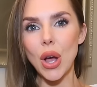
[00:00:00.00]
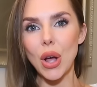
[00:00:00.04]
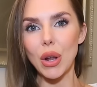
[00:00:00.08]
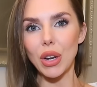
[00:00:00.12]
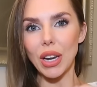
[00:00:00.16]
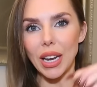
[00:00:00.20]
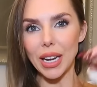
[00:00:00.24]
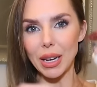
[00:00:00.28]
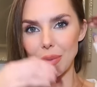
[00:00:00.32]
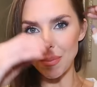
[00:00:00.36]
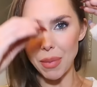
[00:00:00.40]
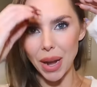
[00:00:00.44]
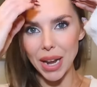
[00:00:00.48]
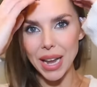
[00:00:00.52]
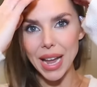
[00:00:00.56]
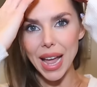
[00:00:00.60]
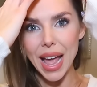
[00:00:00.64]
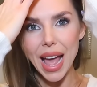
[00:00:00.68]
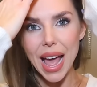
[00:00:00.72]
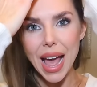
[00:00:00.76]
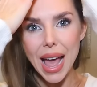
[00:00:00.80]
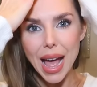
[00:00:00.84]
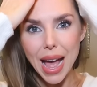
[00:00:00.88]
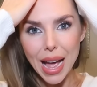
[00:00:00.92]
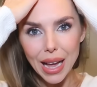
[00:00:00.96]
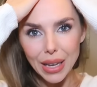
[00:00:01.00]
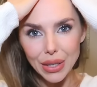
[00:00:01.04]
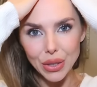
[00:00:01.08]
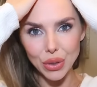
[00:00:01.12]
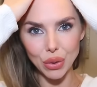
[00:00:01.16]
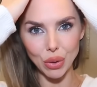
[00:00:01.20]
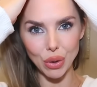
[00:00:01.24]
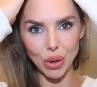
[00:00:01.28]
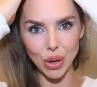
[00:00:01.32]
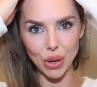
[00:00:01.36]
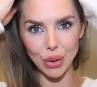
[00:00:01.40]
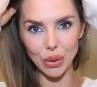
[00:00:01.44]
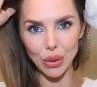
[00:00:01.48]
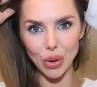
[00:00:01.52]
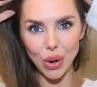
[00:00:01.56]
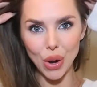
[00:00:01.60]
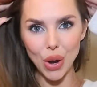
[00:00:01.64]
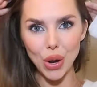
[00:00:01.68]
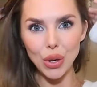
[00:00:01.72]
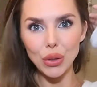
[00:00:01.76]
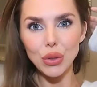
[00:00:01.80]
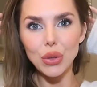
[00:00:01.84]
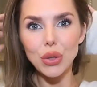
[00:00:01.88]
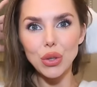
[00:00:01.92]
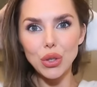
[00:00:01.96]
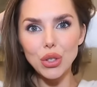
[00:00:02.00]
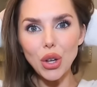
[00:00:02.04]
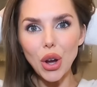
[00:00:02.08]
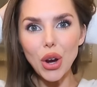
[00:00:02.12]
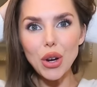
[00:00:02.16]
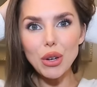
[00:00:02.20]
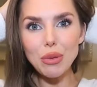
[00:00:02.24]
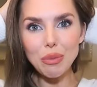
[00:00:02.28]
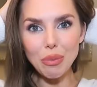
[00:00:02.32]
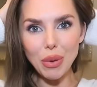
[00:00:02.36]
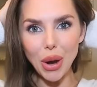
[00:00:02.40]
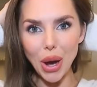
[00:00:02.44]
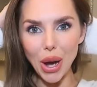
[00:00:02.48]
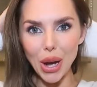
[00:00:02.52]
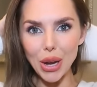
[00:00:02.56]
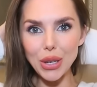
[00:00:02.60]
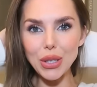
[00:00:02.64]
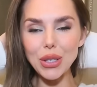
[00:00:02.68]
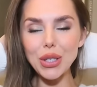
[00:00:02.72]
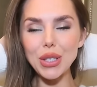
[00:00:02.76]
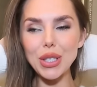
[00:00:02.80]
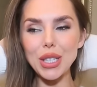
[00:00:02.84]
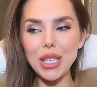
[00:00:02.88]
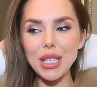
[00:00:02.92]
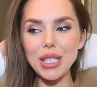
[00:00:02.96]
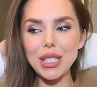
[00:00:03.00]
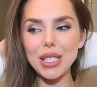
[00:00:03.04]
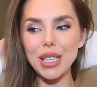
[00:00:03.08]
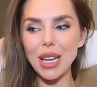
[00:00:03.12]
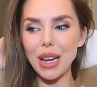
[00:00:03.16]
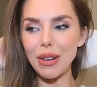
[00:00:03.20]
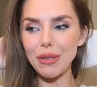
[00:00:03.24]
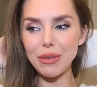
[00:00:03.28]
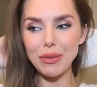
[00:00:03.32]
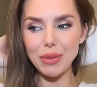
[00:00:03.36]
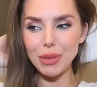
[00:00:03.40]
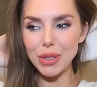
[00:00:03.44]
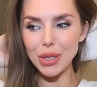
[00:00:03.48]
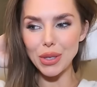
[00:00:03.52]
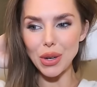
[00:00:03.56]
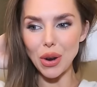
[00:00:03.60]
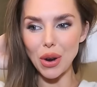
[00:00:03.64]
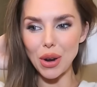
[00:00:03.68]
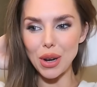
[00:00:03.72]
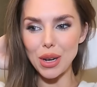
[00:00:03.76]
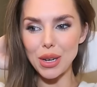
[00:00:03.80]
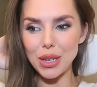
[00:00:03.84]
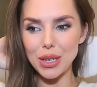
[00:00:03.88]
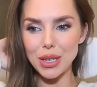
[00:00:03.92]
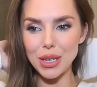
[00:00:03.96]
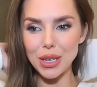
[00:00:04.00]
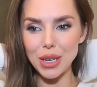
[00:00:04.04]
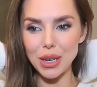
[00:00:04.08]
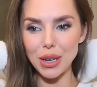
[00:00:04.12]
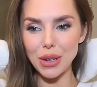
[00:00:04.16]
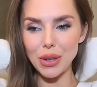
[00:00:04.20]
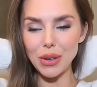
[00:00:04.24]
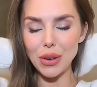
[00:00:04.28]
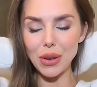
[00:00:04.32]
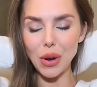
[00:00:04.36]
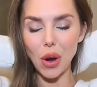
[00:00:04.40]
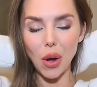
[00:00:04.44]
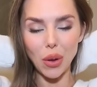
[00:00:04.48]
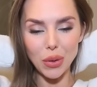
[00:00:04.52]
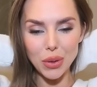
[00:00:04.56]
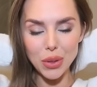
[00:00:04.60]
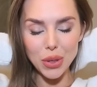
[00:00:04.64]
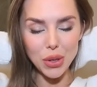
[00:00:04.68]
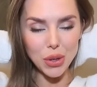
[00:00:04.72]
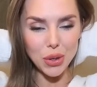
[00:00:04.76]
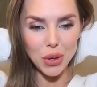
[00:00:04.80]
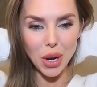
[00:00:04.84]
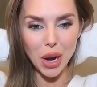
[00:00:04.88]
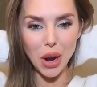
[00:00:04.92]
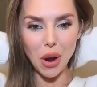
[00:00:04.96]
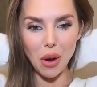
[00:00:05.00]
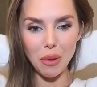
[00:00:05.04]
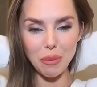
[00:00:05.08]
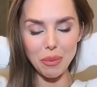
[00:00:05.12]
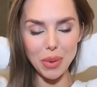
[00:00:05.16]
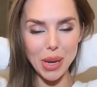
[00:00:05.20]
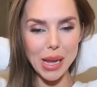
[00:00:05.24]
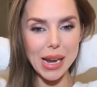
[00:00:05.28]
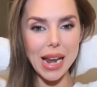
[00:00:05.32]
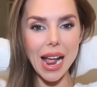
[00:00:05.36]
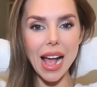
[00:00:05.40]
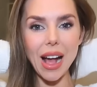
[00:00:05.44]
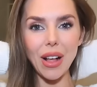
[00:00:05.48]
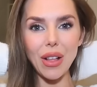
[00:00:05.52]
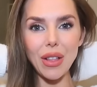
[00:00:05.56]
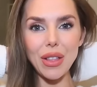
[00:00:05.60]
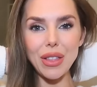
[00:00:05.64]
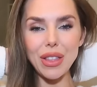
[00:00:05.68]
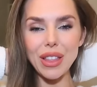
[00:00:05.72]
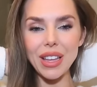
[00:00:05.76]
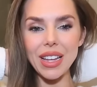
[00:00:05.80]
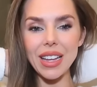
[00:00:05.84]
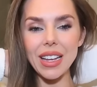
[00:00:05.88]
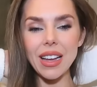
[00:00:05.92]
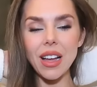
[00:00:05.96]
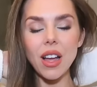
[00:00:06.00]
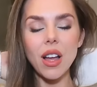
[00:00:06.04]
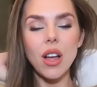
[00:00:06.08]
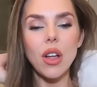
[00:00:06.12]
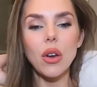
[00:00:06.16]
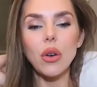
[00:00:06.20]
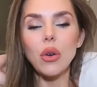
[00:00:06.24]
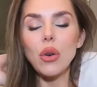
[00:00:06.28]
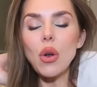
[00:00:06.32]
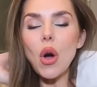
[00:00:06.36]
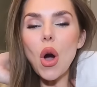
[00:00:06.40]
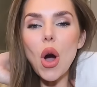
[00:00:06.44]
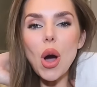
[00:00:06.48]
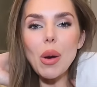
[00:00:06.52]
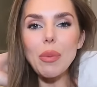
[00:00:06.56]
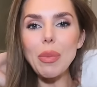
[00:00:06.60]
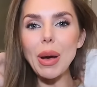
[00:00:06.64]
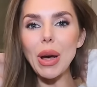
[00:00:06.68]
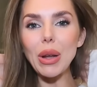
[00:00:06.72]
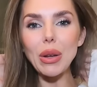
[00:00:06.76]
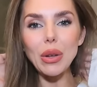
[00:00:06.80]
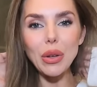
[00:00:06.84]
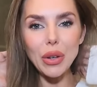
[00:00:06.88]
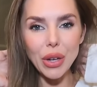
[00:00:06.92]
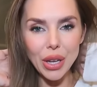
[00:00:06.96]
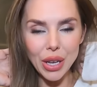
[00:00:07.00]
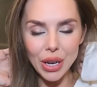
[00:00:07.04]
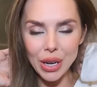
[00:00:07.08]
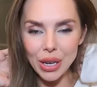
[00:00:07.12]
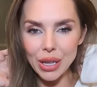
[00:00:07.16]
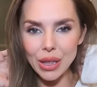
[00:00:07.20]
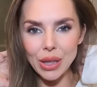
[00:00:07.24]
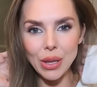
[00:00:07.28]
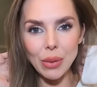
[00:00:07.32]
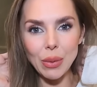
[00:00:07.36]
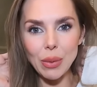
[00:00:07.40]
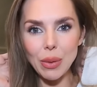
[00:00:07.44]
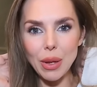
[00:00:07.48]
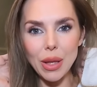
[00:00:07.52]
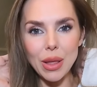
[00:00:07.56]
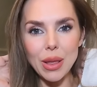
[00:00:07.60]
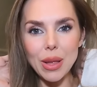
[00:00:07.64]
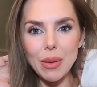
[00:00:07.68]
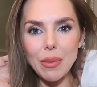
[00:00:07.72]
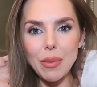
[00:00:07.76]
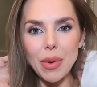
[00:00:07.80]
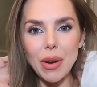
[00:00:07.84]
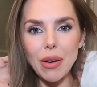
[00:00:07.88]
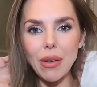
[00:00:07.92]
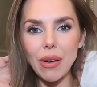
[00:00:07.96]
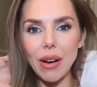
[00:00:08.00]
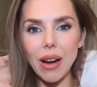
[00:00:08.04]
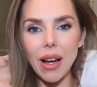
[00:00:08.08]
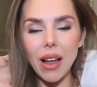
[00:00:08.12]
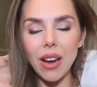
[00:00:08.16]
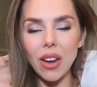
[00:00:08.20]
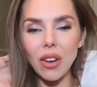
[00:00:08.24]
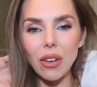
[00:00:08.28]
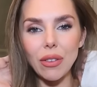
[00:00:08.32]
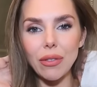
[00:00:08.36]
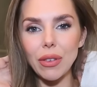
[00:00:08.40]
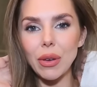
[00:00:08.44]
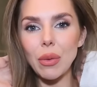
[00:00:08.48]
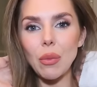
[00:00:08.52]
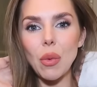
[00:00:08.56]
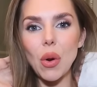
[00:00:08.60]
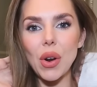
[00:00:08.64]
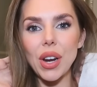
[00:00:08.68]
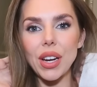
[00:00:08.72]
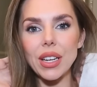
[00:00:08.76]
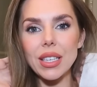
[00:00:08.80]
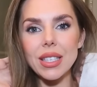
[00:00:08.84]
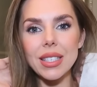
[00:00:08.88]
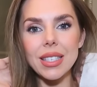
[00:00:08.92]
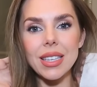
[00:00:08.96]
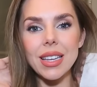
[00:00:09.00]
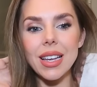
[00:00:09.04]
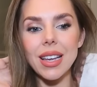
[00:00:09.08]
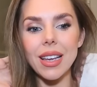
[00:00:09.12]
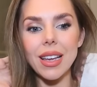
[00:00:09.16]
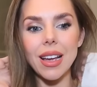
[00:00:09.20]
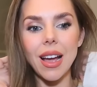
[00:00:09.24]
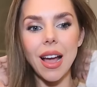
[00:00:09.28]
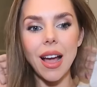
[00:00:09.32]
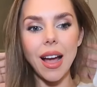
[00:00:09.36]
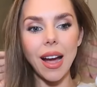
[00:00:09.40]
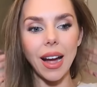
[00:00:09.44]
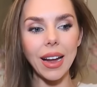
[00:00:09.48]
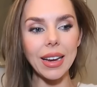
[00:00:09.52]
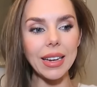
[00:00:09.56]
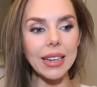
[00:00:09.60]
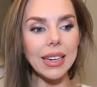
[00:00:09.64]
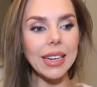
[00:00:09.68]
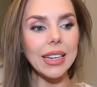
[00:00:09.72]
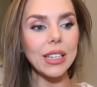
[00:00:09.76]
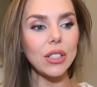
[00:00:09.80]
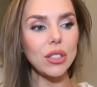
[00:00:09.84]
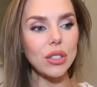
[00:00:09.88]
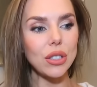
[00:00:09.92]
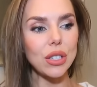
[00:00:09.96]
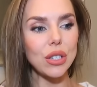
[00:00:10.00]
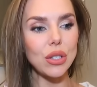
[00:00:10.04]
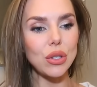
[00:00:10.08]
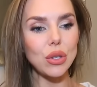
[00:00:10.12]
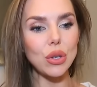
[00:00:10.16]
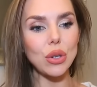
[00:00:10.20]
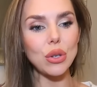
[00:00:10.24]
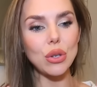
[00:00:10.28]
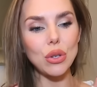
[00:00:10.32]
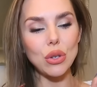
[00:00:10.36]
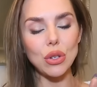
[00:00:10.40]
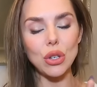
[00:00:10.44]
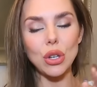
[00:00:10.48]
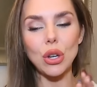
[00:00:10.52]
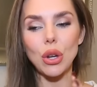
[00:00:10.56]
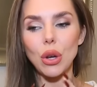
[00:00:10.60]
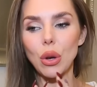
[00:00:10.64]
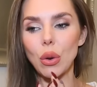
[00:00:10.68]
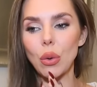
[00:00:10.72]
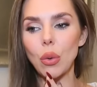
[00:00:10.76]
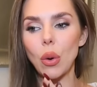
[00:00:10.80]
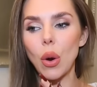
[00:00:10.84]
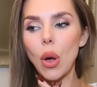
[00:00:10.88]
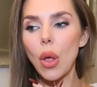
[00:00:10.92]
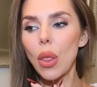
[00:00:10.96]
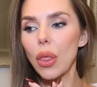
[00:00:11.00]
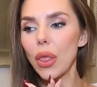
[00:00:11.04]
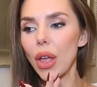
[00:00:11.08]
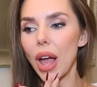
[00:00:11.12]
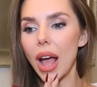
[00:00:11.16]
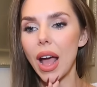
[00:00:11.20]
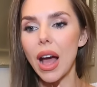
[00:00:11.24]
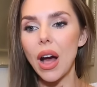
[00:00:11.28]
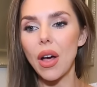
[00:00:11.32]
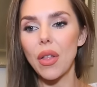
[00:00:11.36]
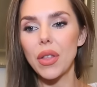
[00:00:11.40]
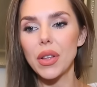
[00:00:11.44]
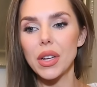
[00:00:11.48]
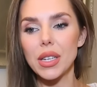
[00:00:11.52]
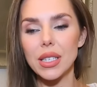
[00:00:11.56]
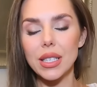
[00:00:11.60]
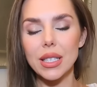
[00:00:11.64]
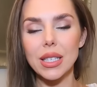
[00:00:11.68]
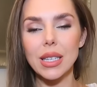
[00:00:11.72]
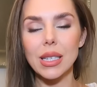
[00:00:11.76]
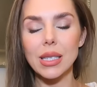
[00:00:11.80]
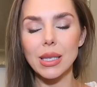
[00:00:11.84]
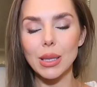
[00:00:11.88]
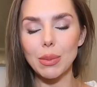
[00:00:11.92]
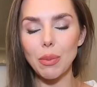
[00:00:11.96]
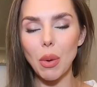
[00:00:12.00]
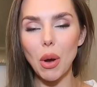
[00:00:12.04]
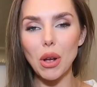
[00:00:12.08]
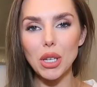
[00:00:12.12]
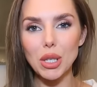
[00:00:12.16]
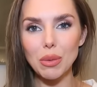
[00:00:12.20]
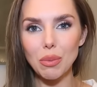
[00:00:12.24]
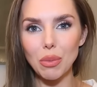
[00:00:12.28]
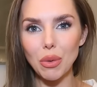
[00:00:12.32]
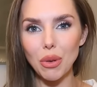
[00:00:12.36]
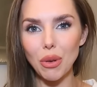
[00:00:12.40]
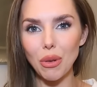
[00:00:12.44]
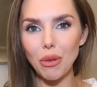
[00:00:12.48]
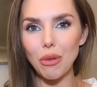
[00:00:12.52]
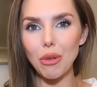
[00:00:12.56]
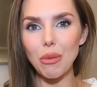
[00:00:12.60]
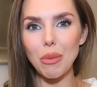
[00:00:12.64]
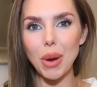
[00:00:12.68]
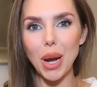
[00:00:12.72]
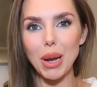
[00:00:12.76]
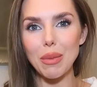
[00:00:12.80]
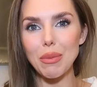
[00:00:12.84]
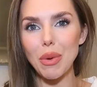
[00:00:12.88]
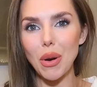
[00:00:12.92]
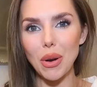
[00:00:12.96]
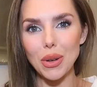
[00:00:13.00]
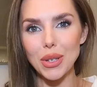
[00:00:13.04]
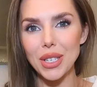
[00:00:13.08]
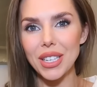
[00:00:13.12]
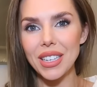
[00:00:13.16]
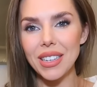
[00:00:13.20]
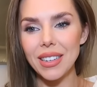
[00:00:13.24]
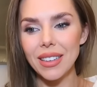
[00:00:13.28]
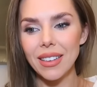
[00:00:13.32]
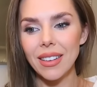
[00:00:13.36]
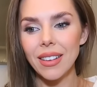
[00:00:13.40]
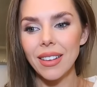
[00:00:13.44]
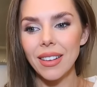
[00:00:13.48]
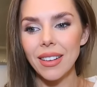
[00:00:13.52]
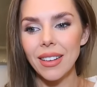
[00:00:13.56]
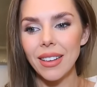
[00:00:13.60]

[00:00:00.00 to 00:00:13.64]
Like, my hair has grown so much since I've started to concentrate on being healthy. Not about looking in the mirror and loving what I see. I literally just do the healthiest things possible for my body.